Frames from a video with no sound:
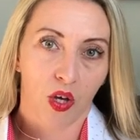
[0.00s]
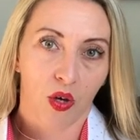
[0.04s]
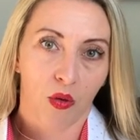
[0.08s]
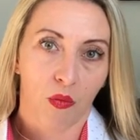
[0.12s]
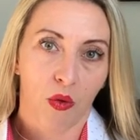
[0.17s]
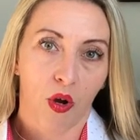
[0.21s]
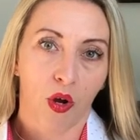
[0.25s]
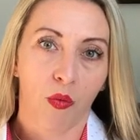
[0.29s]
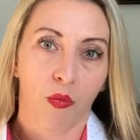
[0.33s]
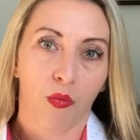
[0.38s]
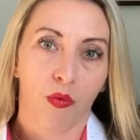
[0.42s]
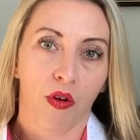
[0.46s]

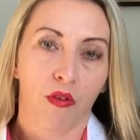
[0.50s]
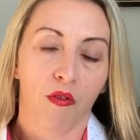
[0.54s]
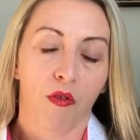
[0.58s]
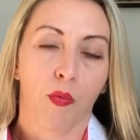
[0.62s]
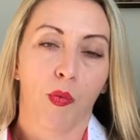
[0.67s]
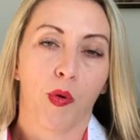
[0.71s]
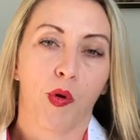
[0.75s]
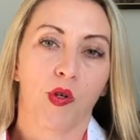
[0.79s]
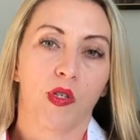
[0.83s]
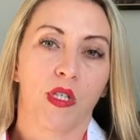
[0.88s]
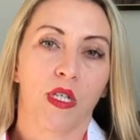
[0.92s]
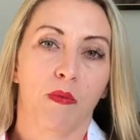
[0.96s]
Mowbray
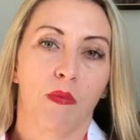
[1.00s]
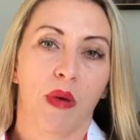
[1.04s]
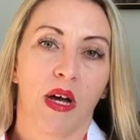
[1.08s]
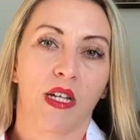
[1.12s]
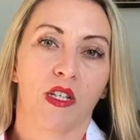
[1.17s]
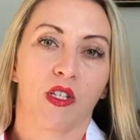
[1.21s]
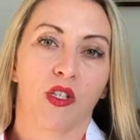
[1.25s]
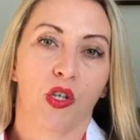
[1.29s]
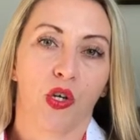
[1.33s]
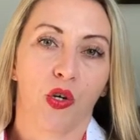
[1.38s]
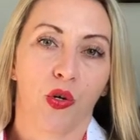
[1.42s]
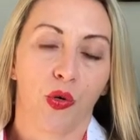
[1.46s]
reported back
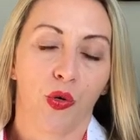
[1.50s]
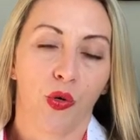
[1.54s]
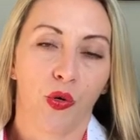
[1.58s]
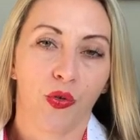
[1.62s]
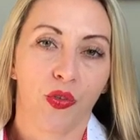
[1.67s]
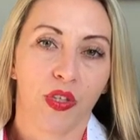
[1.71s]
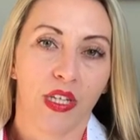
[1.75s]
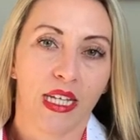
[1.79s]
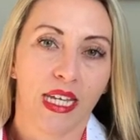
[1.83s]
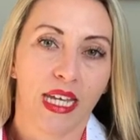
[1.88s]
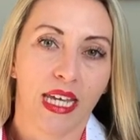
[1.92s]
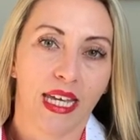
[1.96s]
to the court
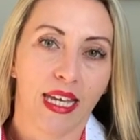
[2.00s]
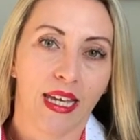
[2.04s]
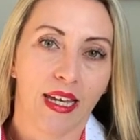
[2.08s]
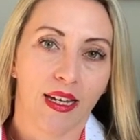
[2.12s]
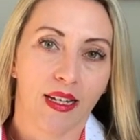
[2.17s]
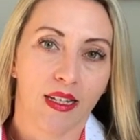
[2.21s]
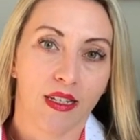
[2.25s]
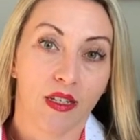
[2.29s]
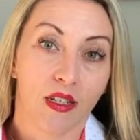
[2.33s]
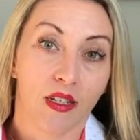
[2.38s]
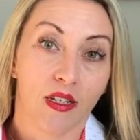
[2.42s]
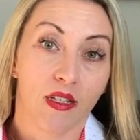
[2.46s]
that he
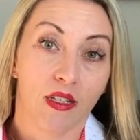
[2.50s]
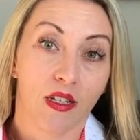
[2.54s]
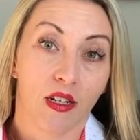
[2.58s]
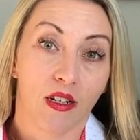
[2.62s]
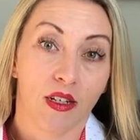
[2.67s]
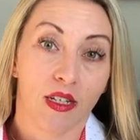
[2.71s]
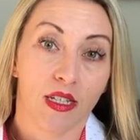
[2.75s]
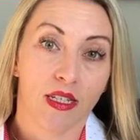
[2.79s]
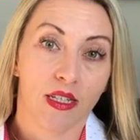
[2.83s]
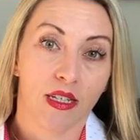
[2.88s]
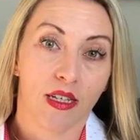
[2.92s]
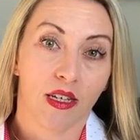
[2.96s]
had
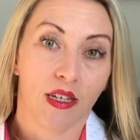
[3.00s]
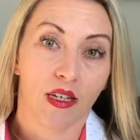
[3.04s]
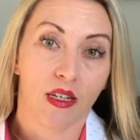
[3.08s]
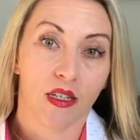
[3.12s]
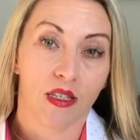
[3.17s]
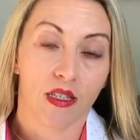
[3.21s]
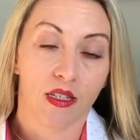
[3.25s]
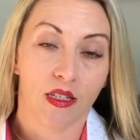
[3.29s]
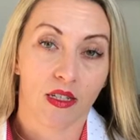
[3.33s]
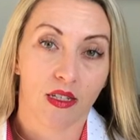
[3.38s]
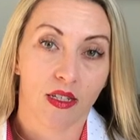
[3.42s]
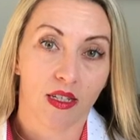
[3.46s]
died in
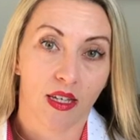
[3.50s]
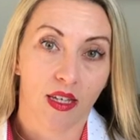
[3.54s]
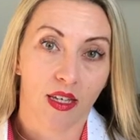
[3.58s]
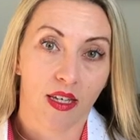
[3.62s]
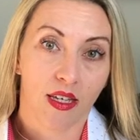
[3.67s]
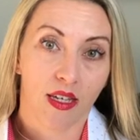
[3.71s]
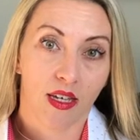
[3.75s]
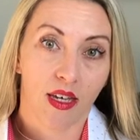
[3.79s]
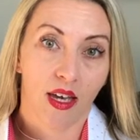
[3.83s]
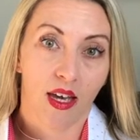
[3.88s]
custody.